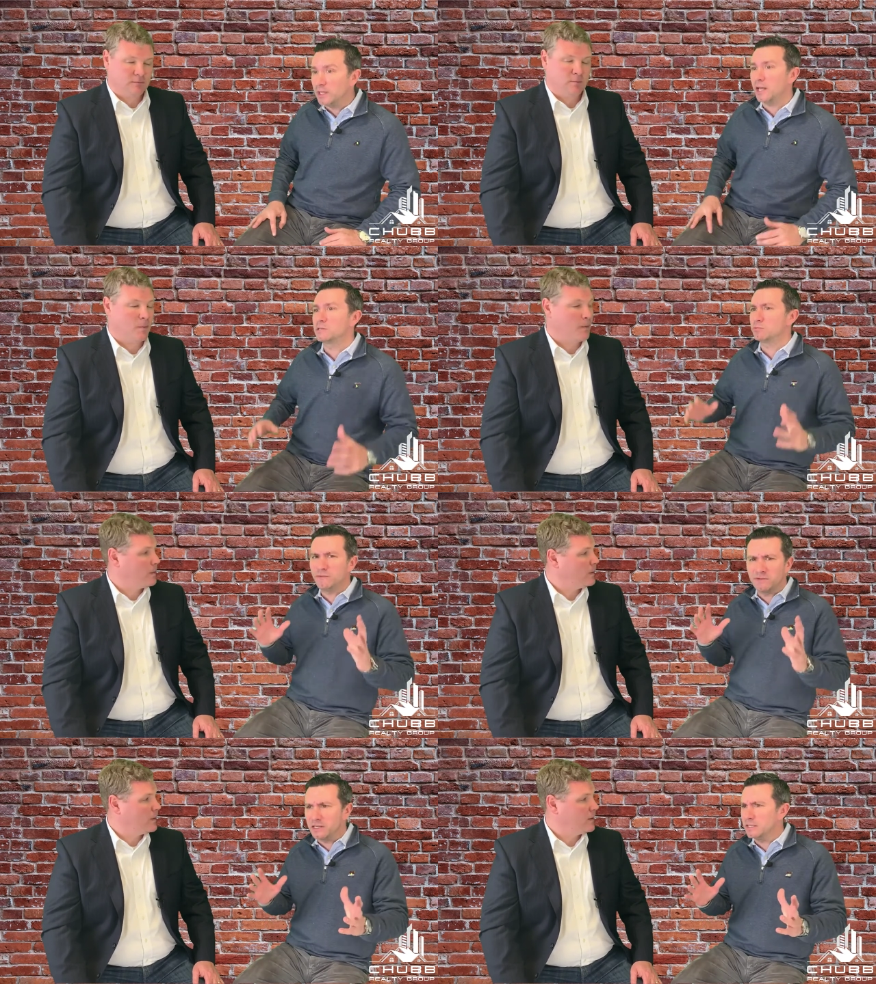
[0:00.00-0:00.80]
Speaker 1: as
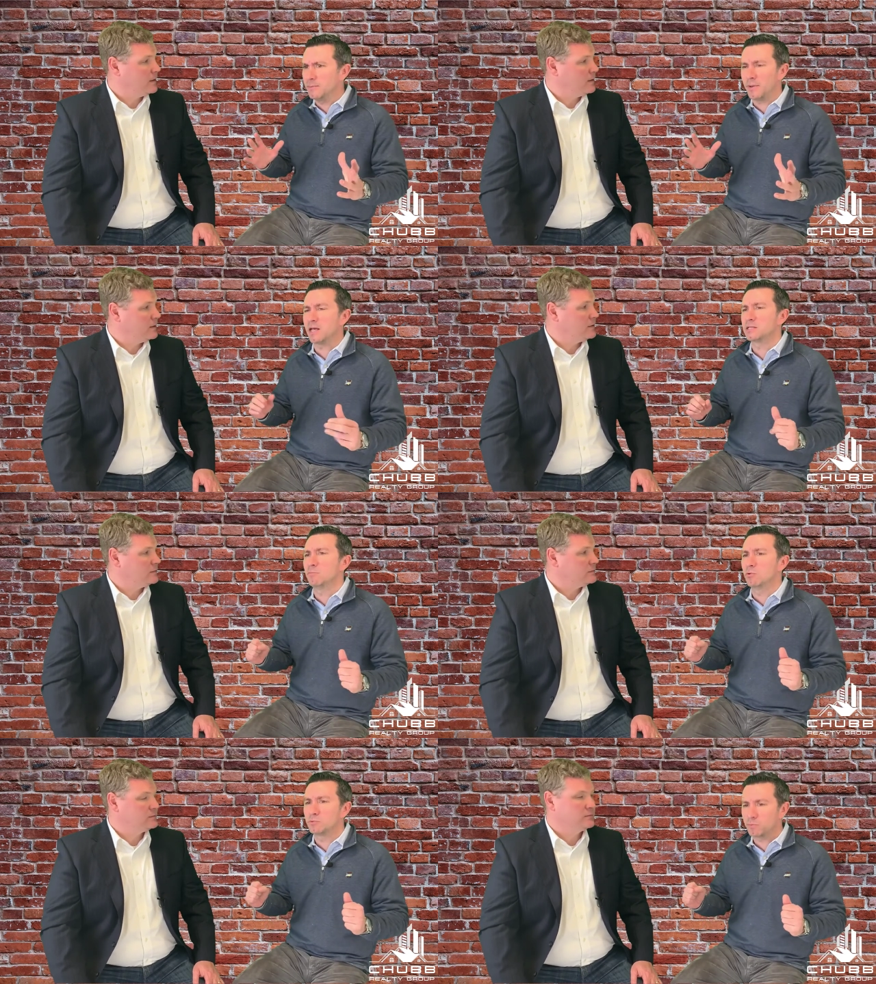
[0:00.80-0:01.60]
we've seen in the the past,
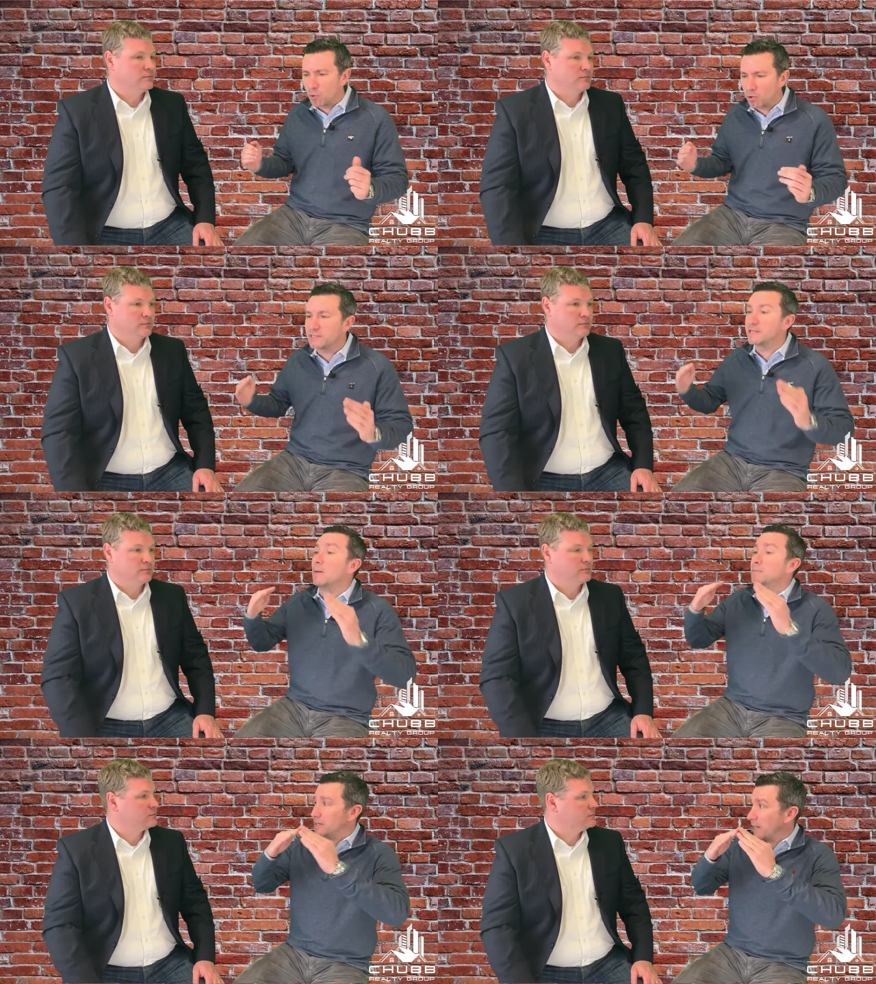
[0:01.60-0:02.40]
most parties
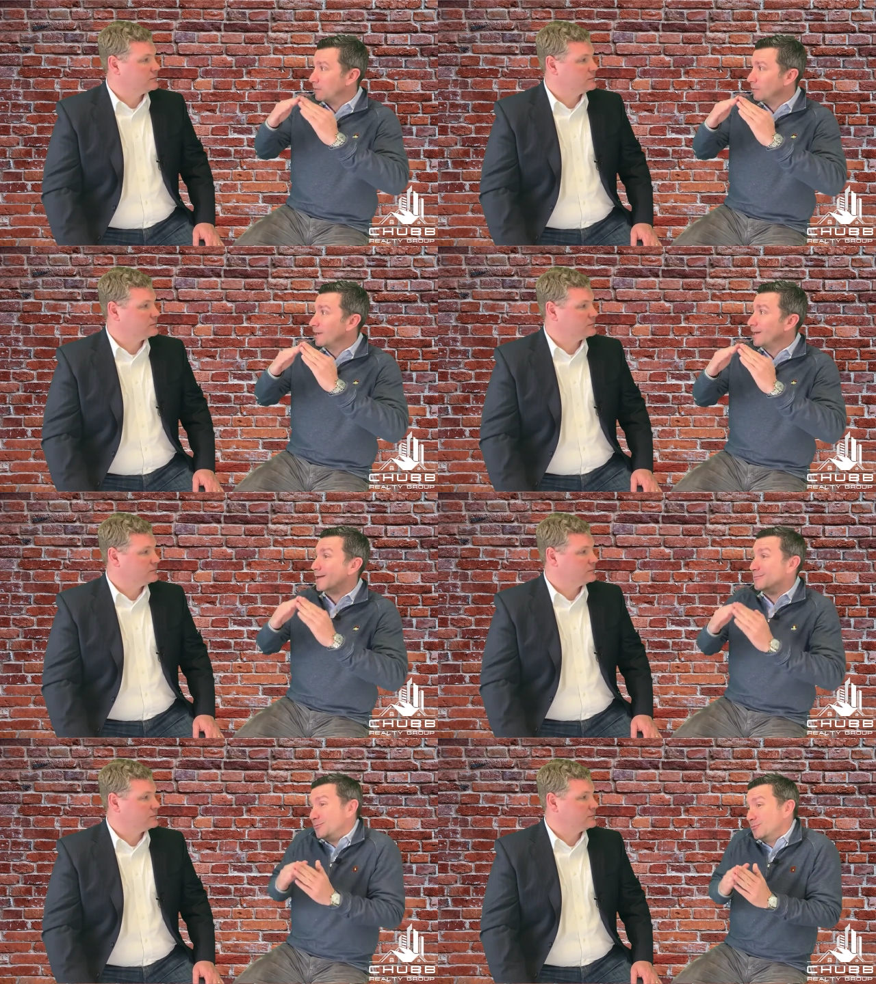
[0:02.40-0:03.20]
come together,
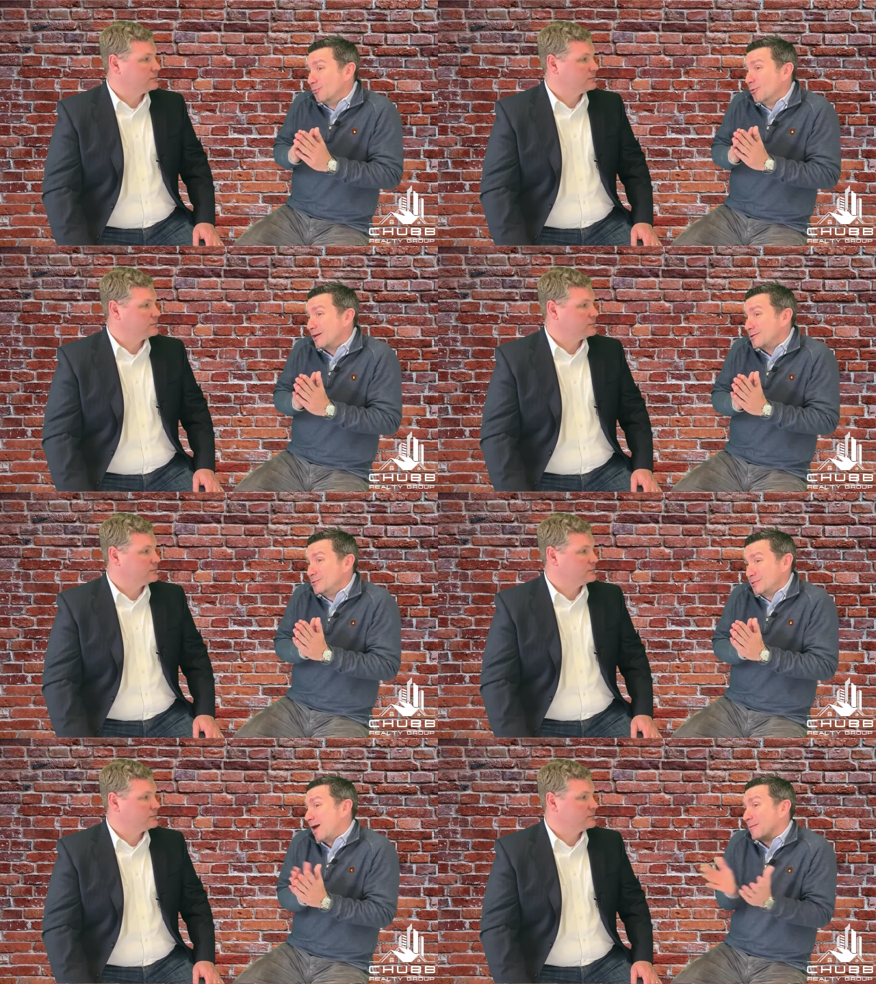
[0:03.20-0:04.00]
and what
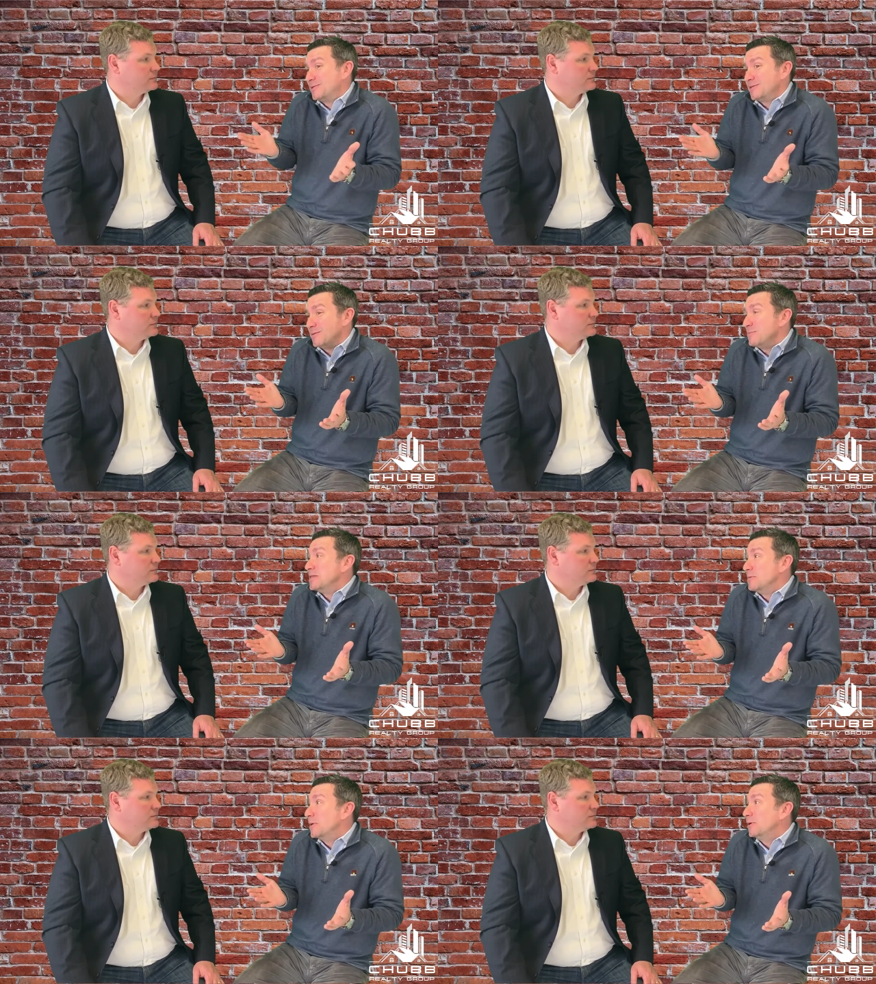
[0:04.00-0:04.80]
usually happens is they meet
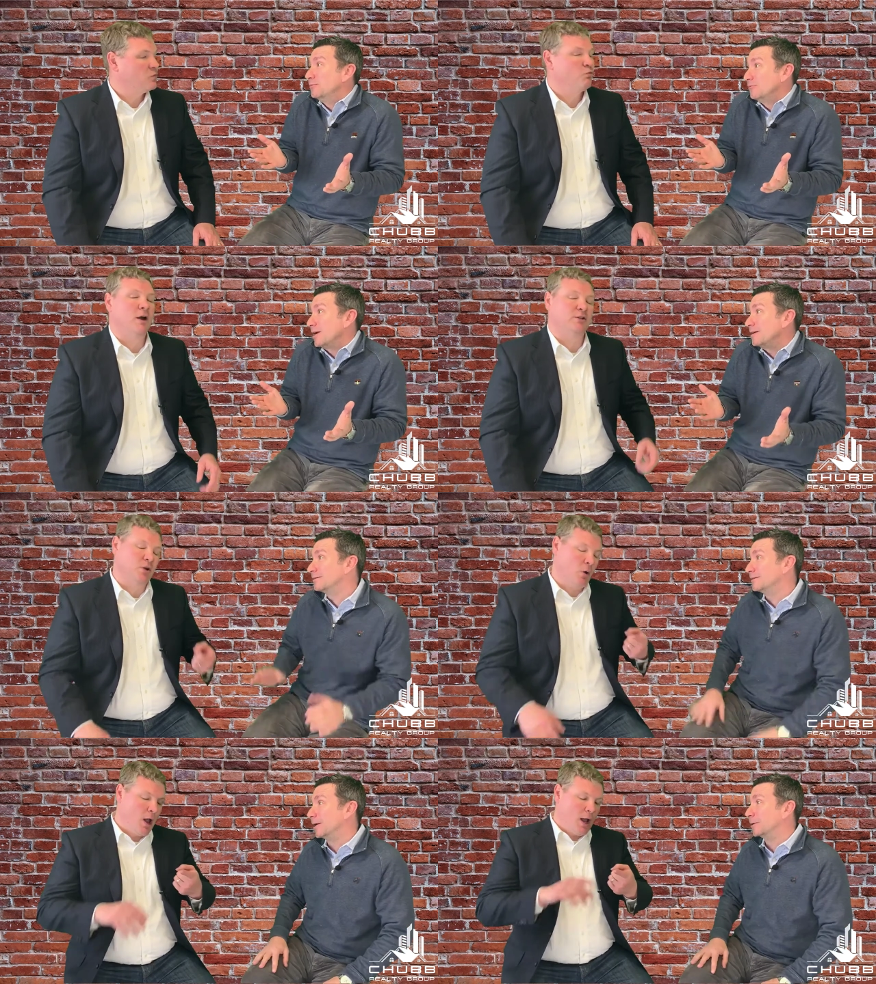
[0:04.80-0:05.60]
in the middle, right? right.
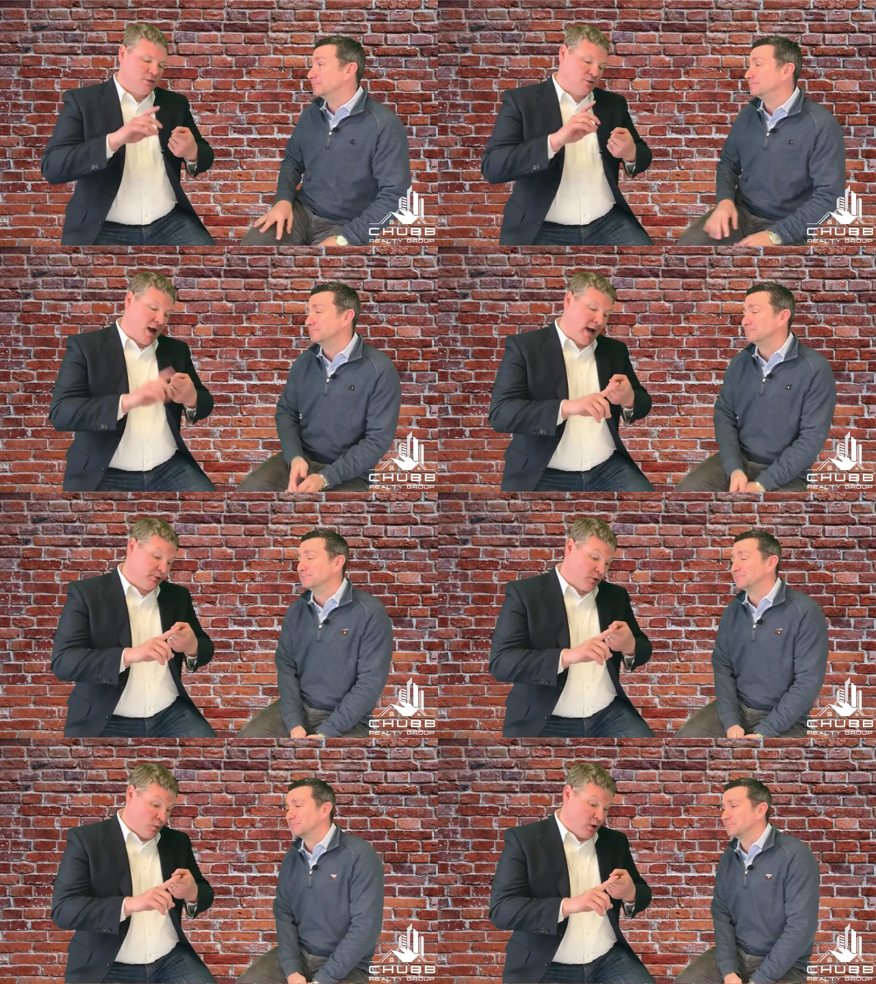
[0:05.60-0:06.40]
So, you know? so
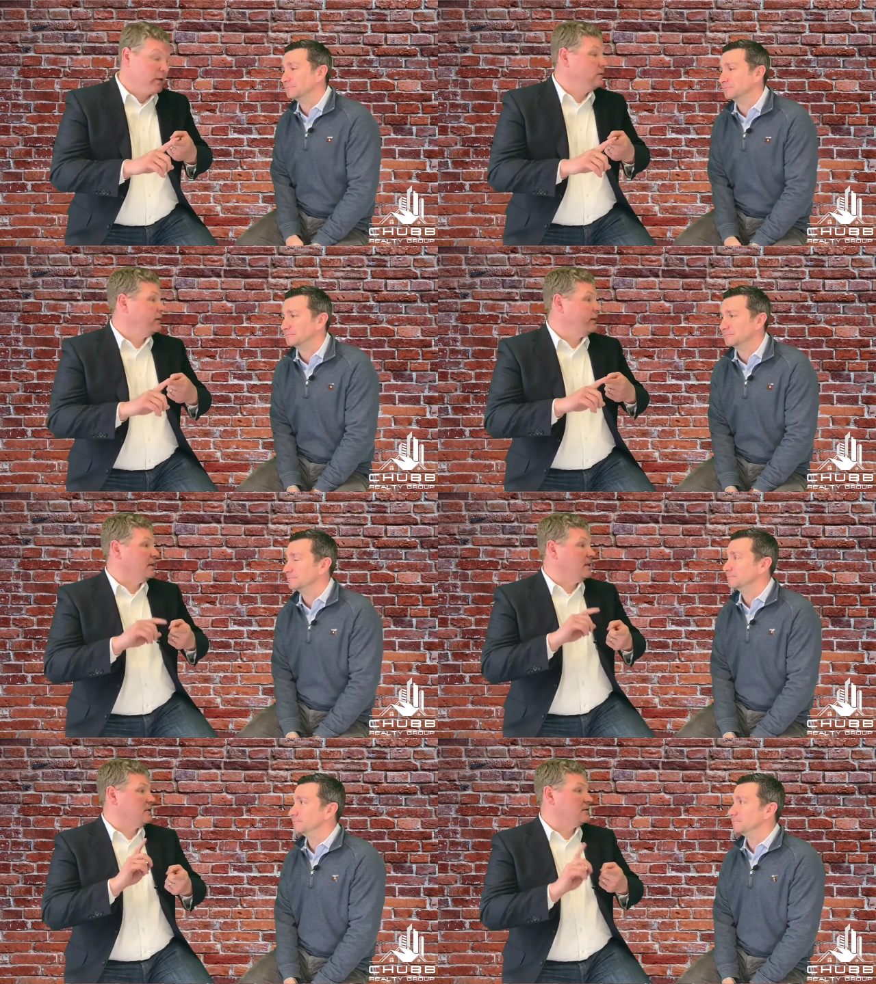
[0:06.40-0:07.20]
Speaker 2: option one
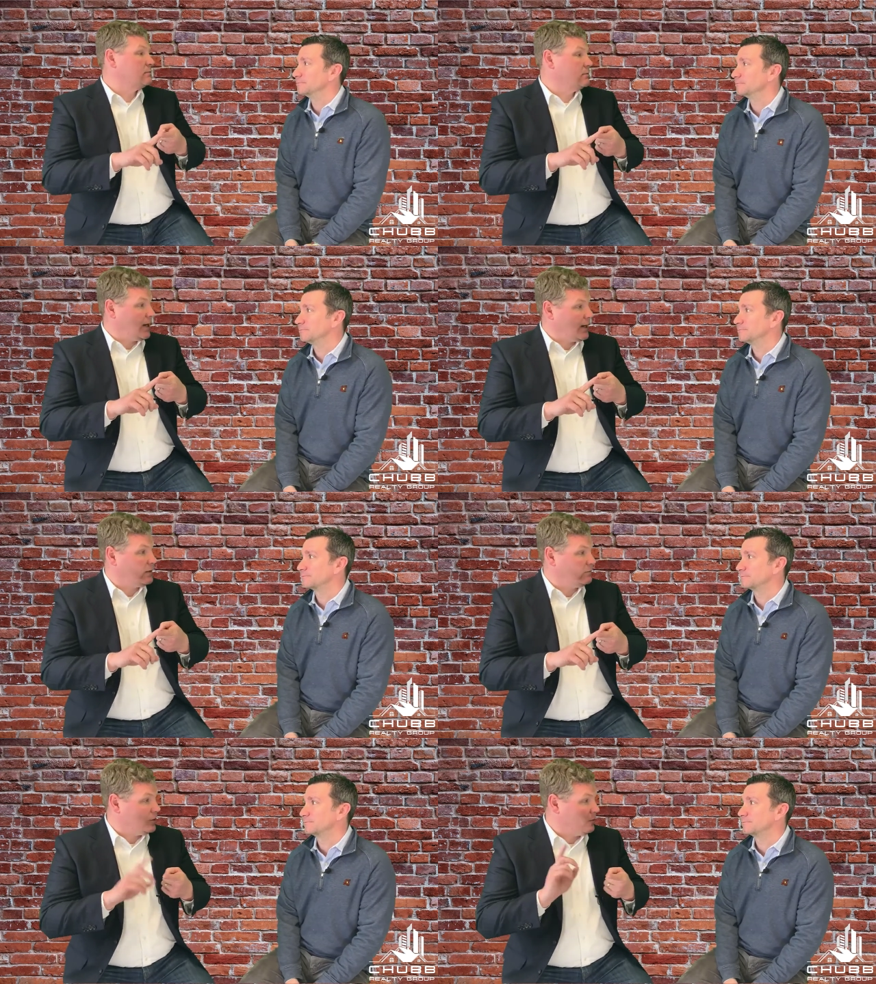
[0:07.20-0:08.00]
is I, you know,